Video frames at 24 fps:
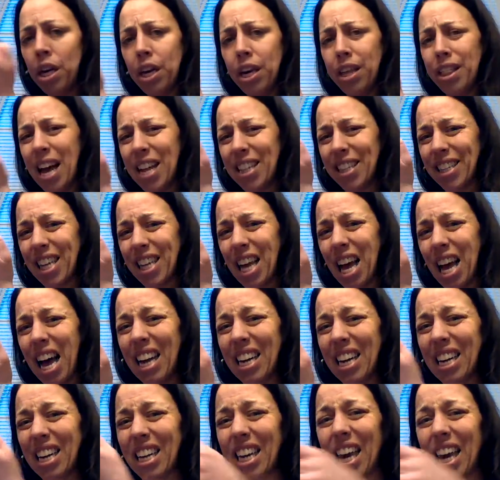That's
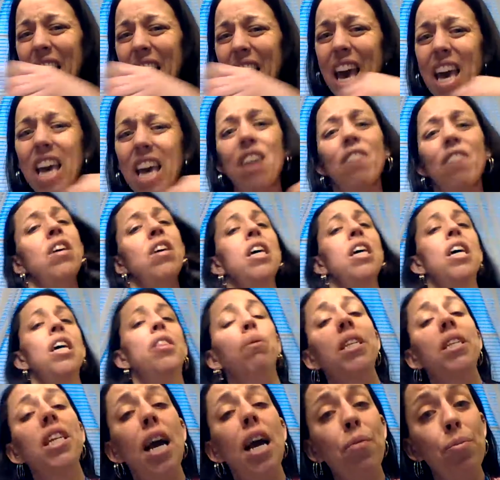concave. The
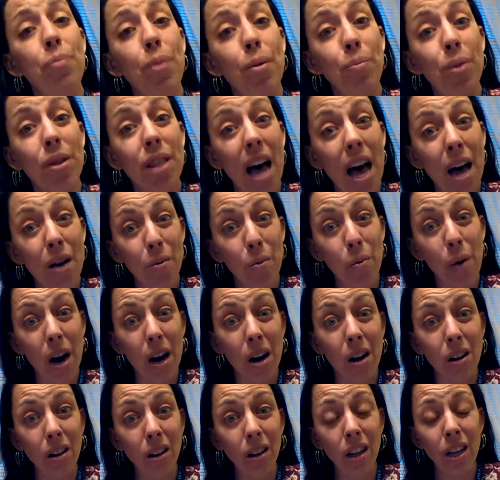reason I remember that
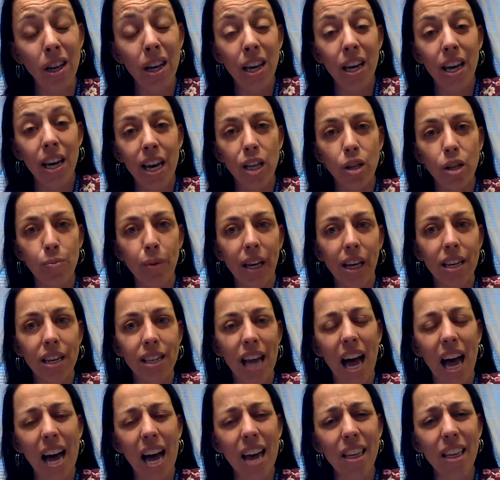well is because
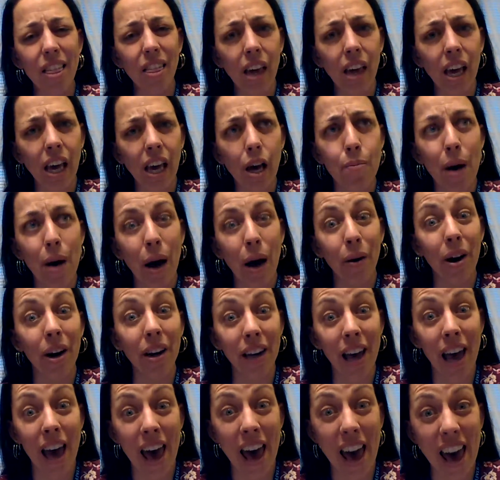I think about a
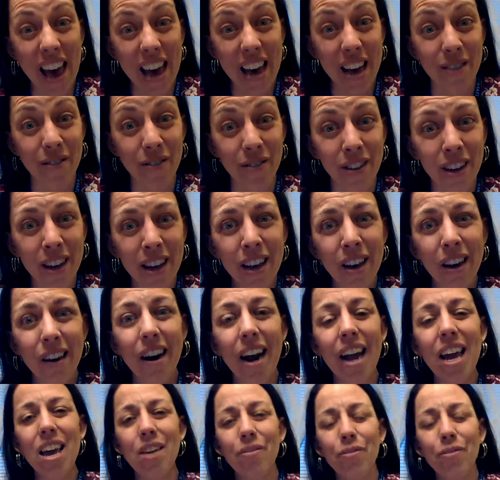cave, right?